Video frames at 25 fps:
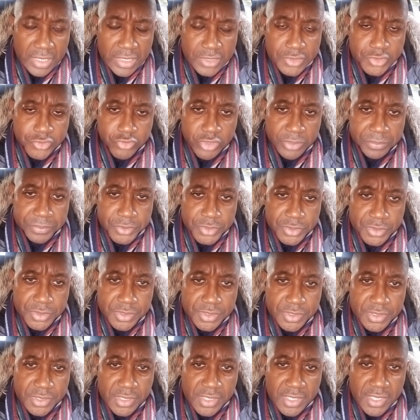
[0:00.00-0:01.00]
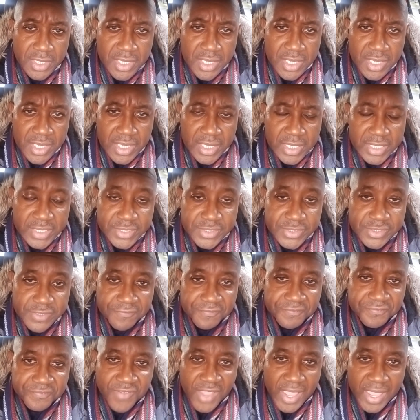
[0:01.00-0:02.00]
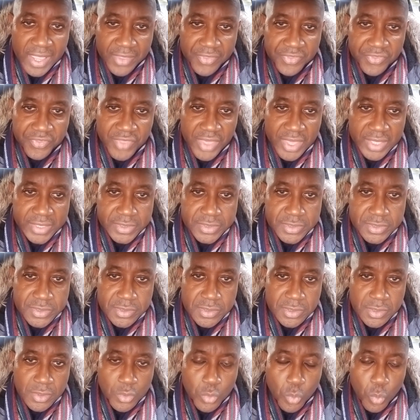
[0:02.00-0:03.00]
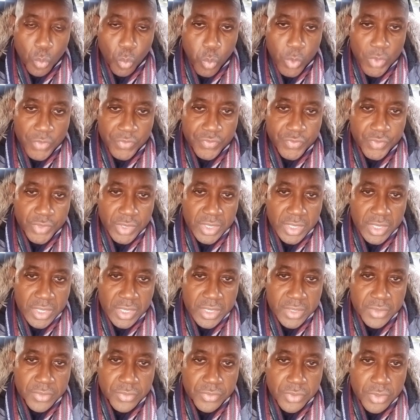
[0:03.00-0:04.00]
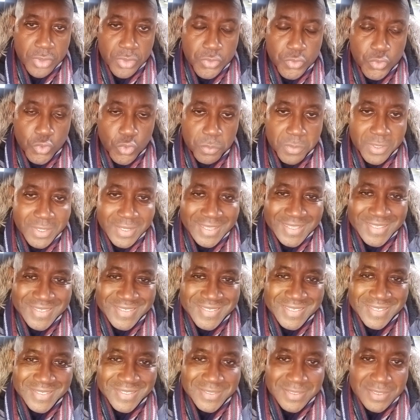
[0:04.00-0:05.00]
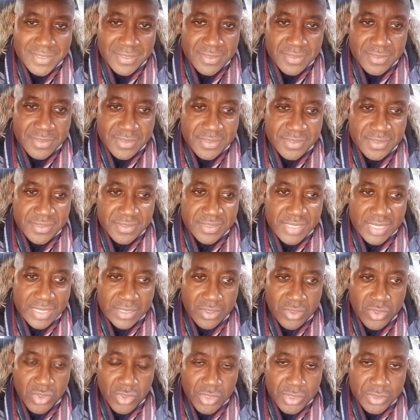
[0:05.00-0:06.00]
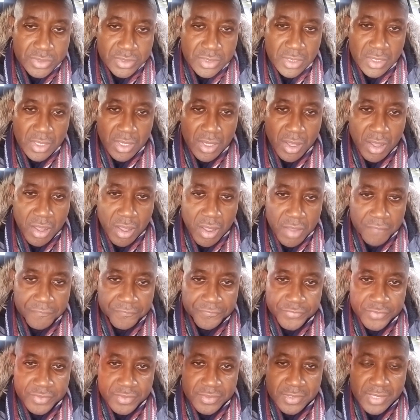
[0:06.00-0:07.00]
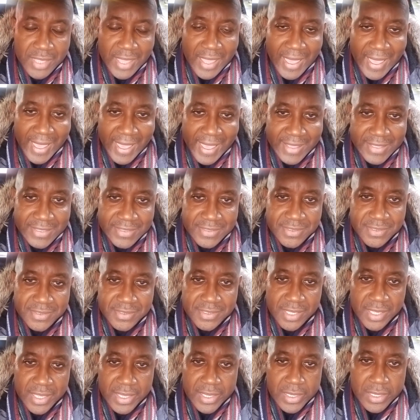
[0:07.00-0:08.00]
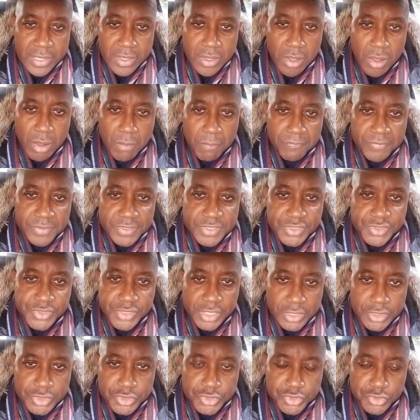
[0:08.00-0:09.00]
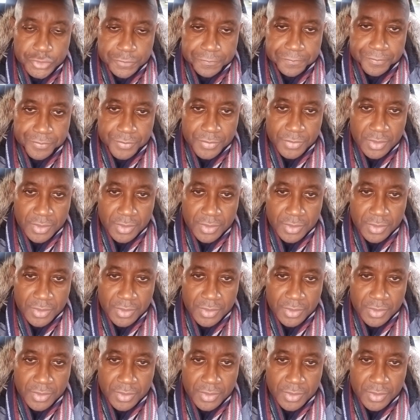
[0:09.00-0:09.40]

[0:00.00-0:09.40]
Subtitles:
scriptures, is the fact that within human existence, that God often has a conversation